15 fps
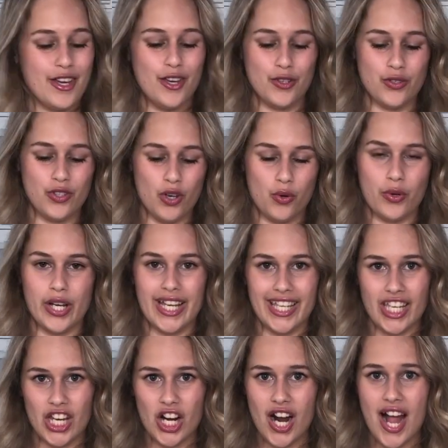So
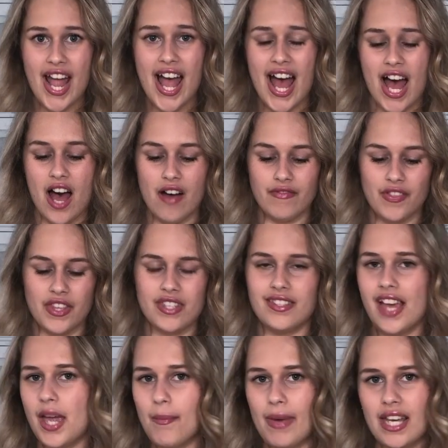here I have the
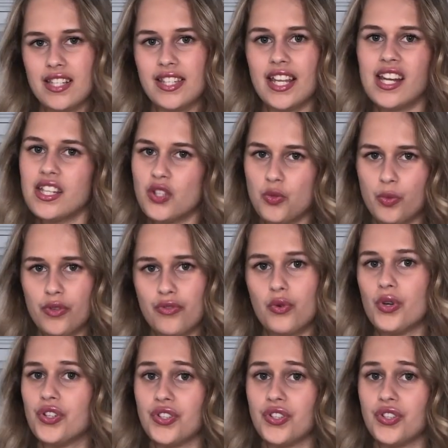same base that I used before.